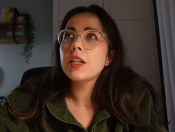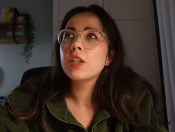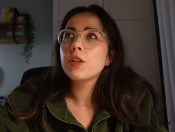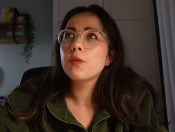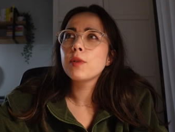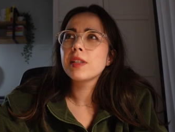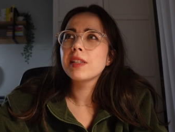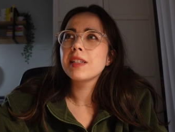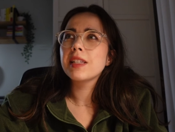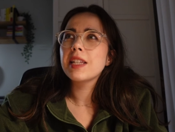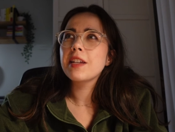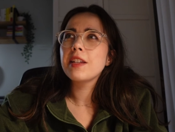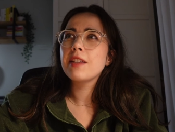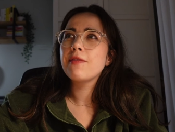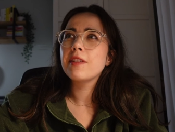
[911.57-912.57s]
she wasn't
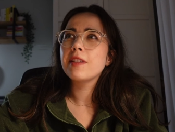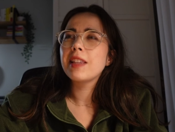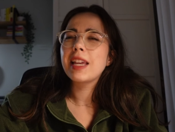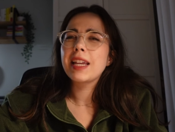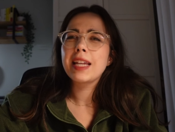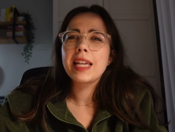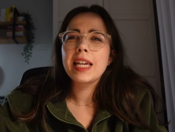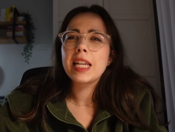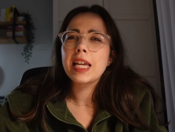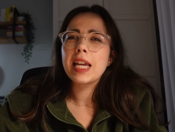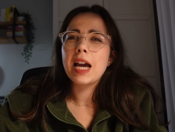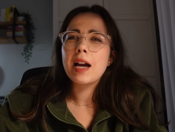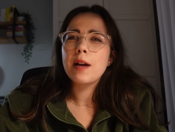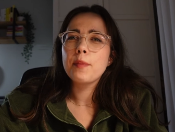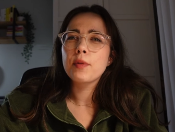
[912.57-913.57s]
even like getting
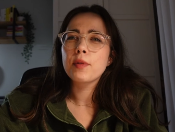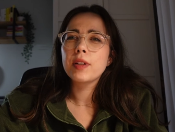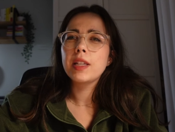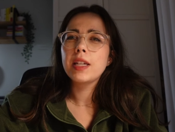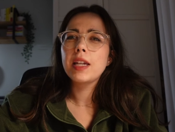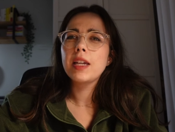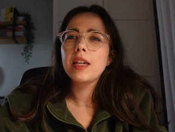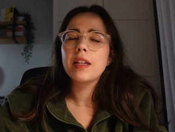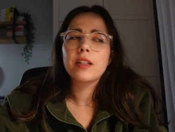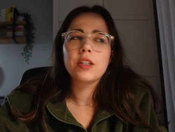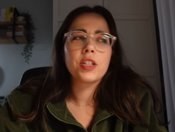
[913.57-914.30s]
up really.